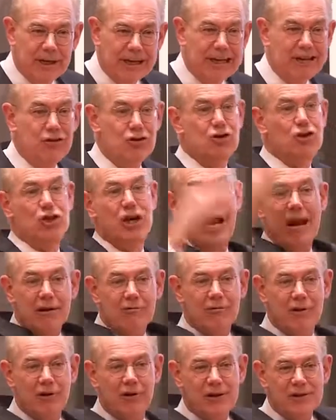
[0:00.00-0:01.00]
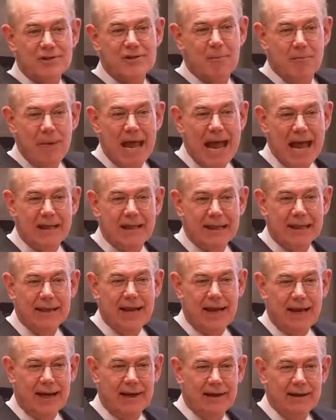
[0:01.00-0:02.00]
in general is a bad
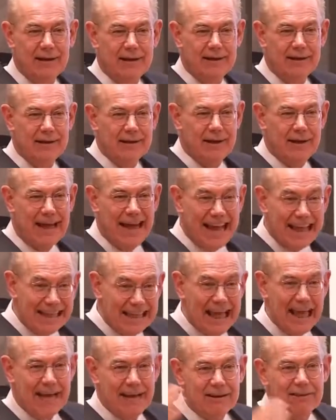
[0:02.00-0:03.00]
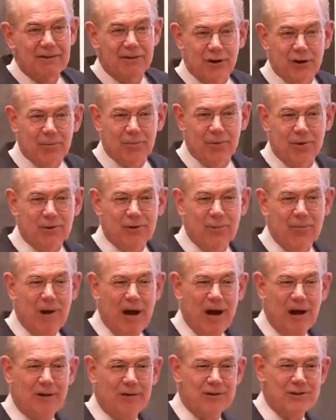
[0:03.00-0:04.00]
thing. I like liberal
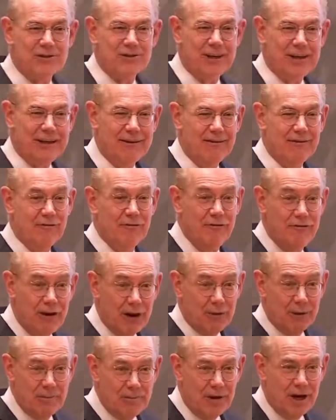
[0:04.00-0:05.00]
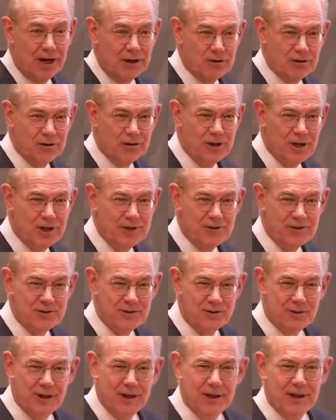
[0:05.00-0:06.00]
democracy very much.
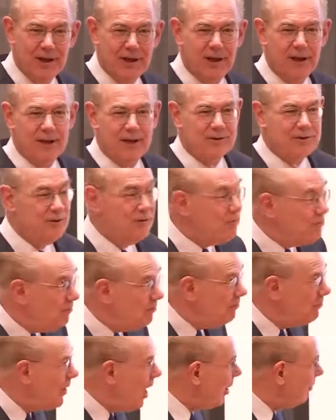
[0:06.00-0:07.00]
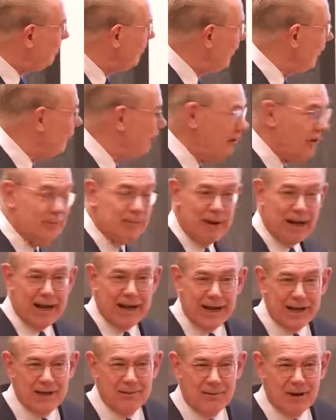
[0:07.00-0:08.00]
It's not perfect by
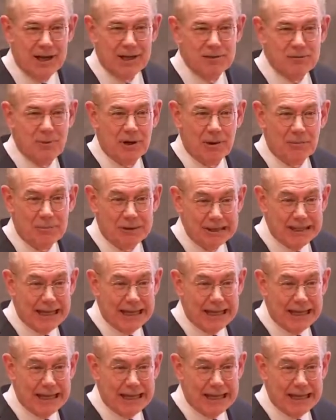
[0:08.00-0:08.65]
any means, but I'm